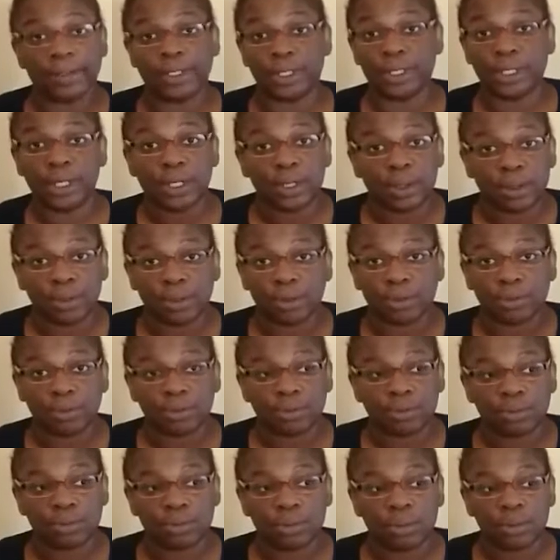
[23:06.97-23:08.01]
you,
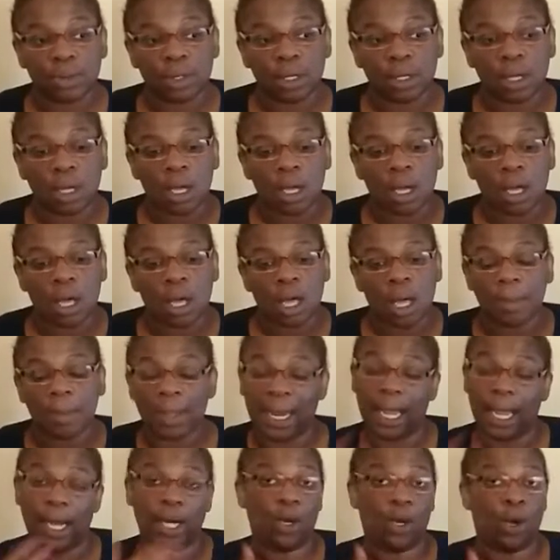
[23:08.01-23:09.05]
but
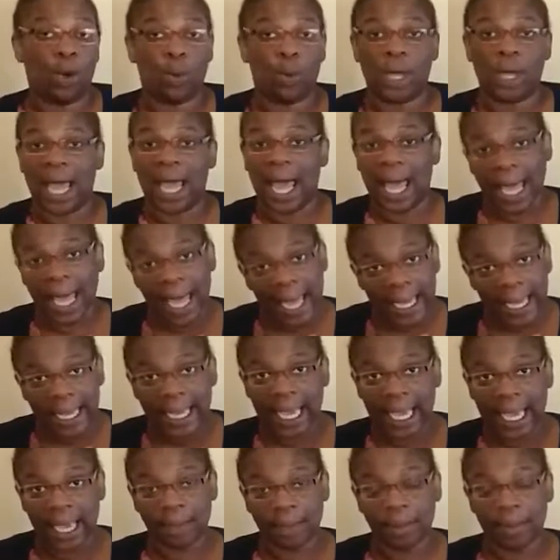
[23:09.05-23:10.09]
I know when I
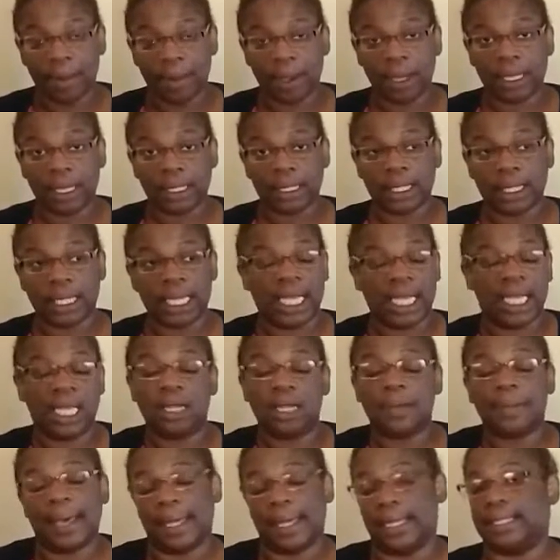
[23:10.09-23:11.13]
came upon
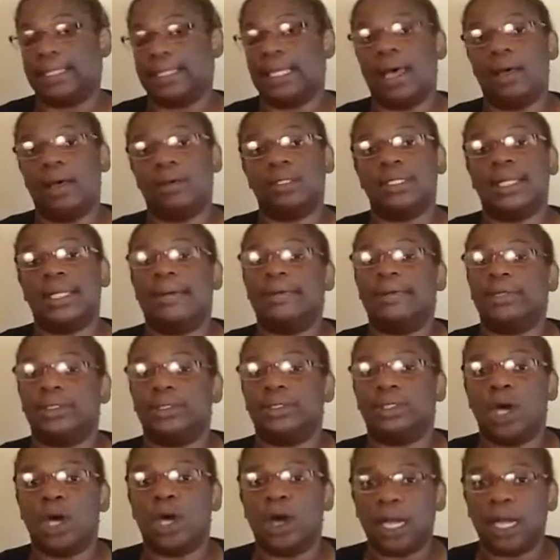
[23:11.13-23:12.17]
anybody's house that was
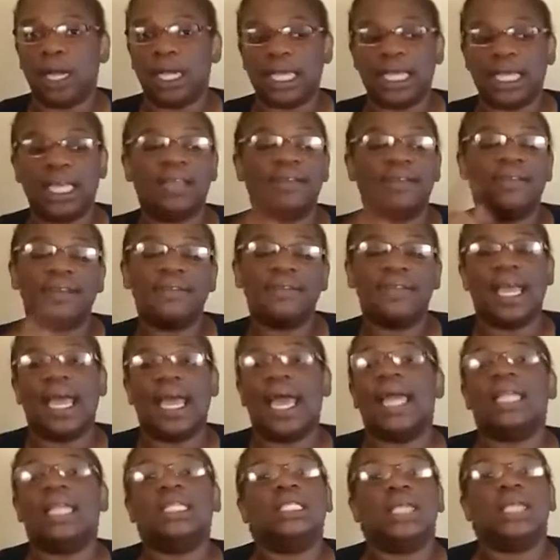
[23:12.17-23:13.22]
dark, even if they
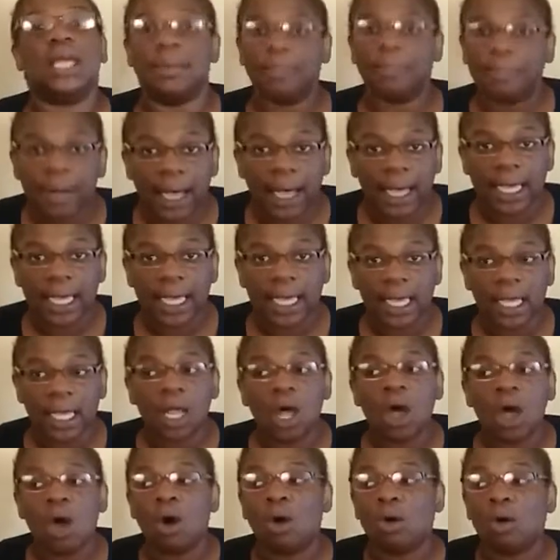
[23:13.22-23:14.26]
had a damn bucket
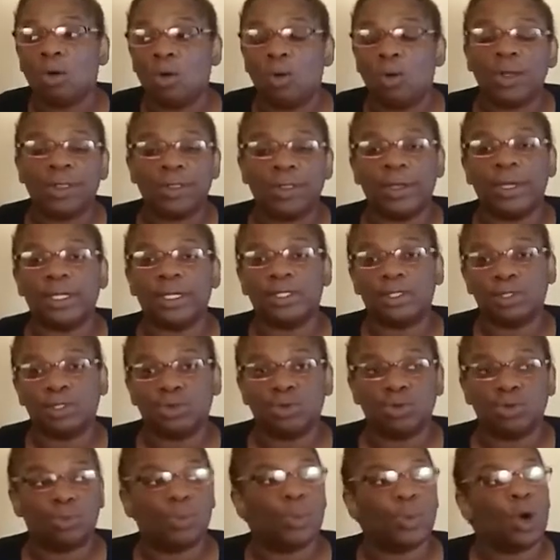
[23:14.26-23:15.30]
on their
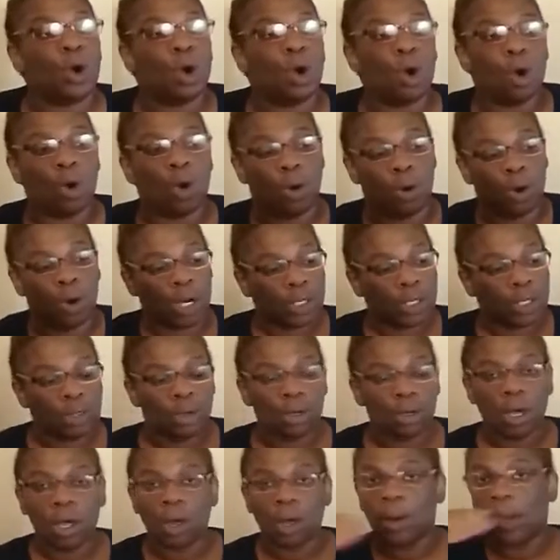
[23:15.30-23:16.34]
stoop or, you
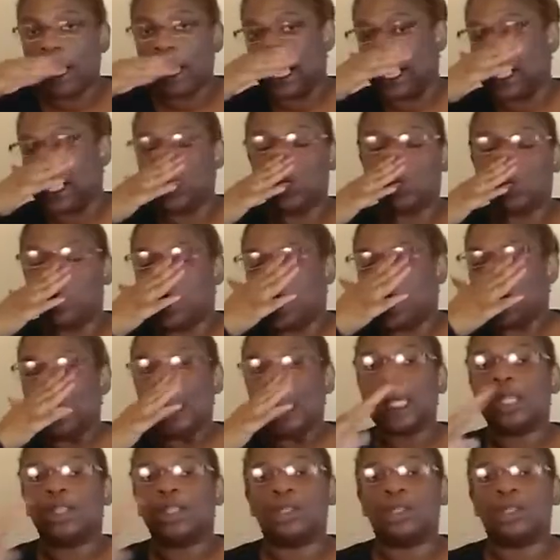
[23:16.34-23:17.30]
know, anywhere near the